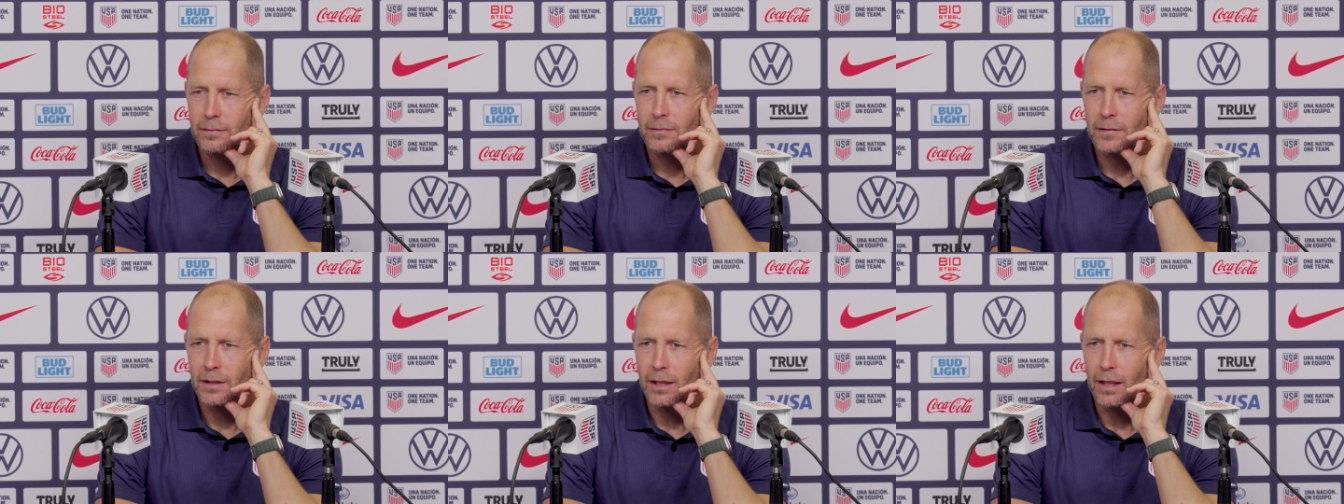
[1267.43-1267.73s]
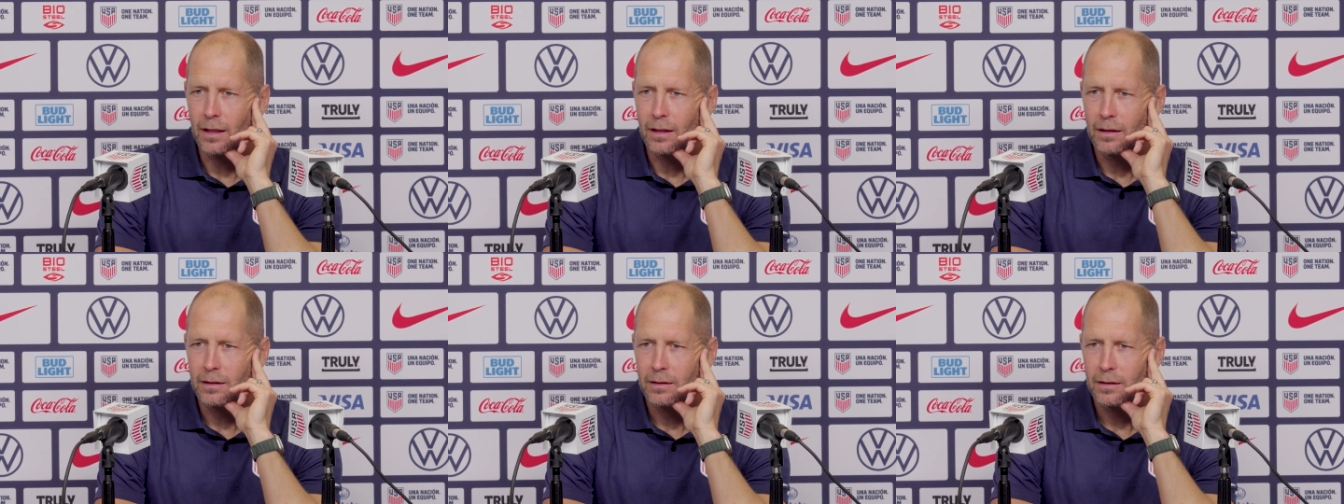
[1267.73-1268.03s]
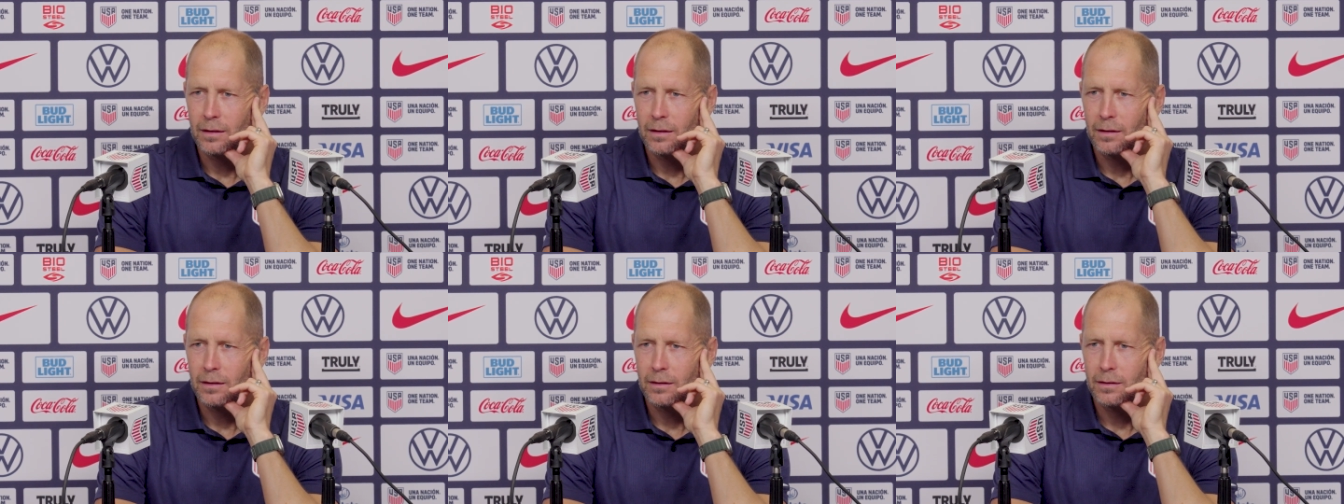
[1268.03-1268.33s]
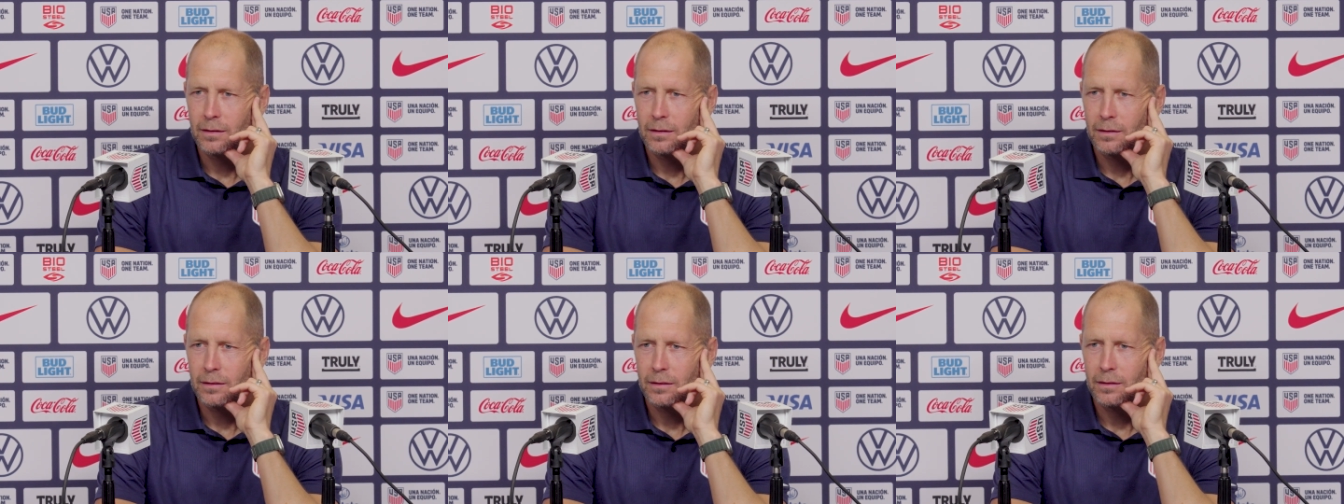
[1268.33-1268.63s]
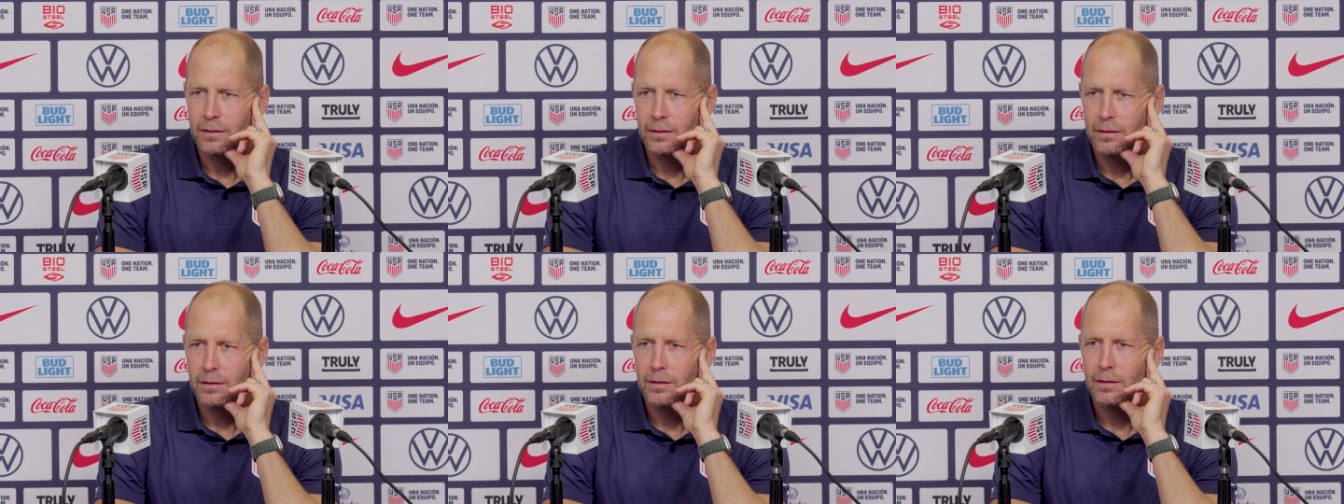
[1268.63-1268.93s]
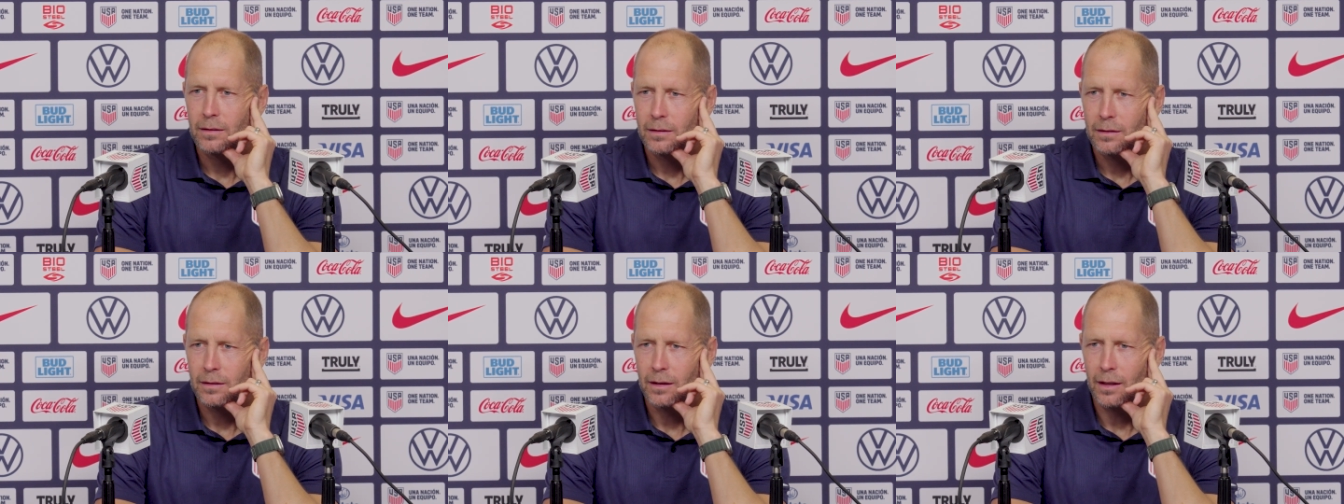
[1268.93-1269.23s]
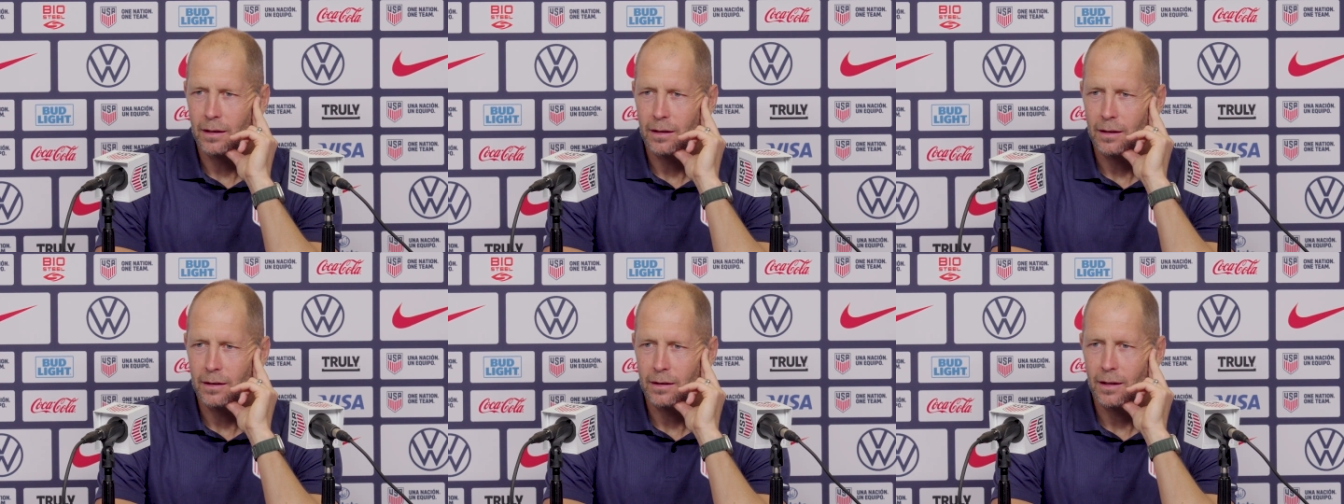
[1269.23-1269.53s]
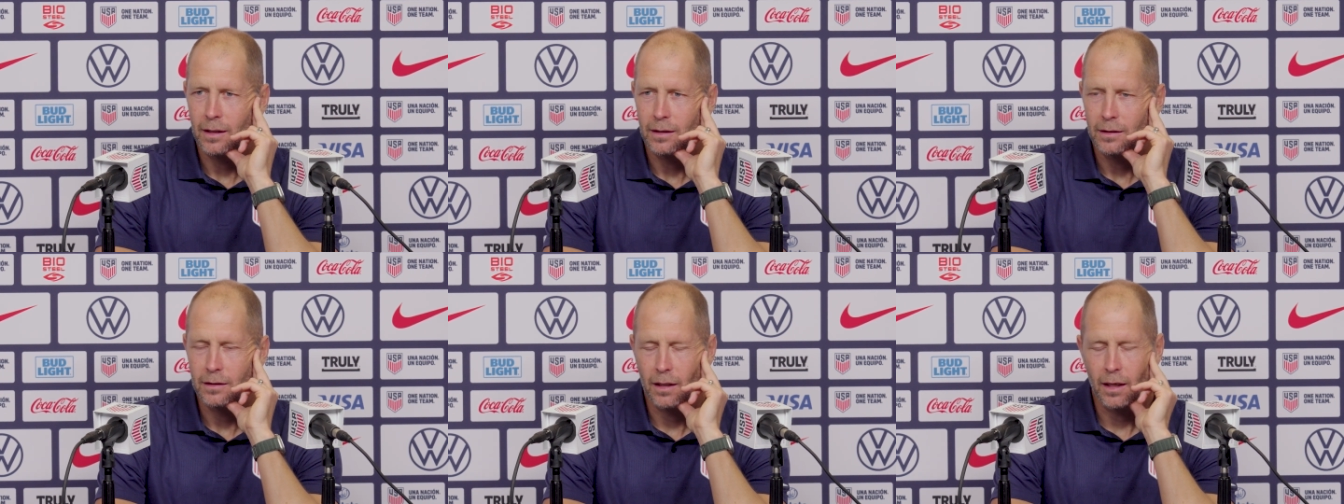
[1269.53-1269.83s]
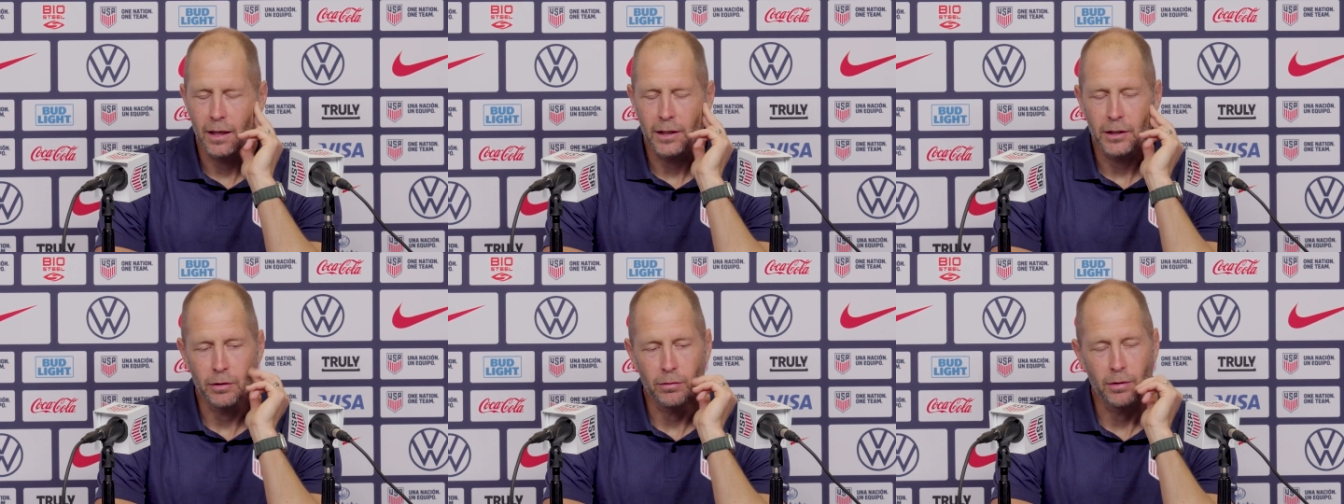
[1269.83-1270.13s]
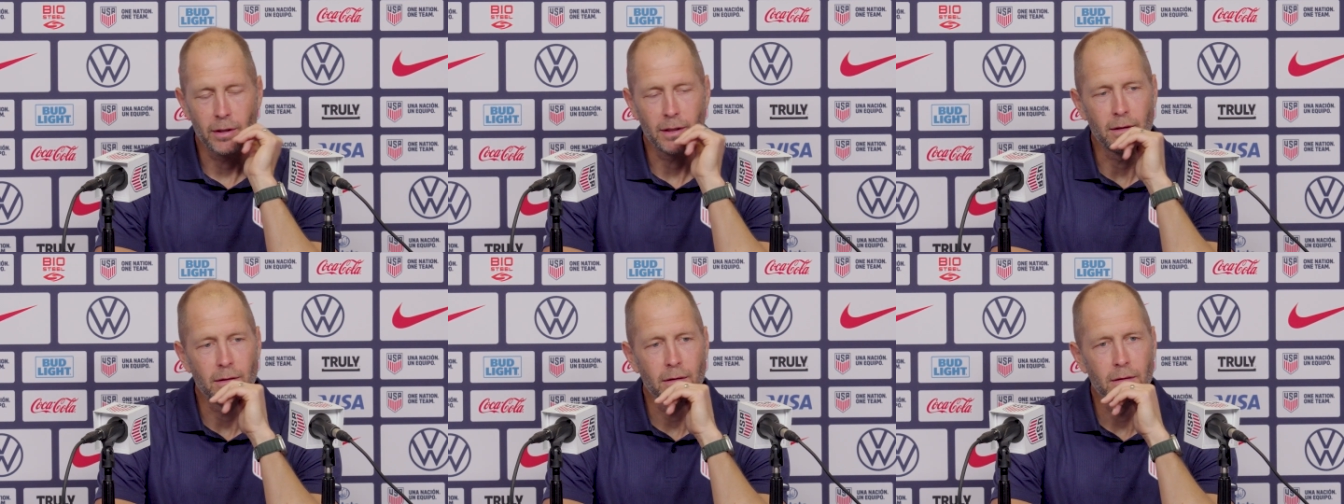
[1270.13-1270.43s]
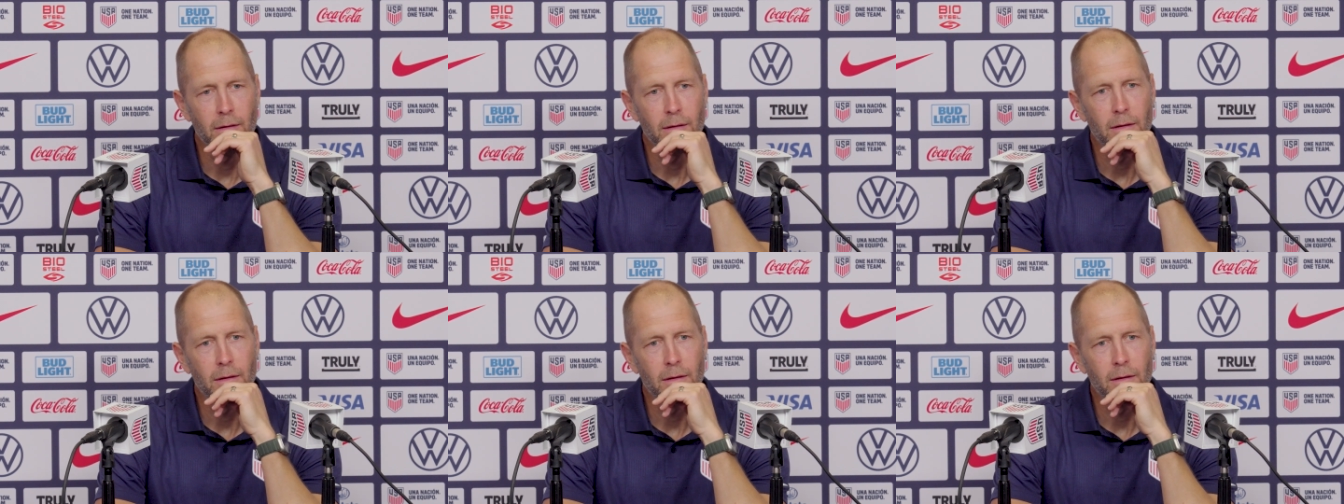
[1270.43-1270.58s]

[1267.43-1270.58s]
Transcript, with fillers: Yeah. It's a long play. I, I, I agree.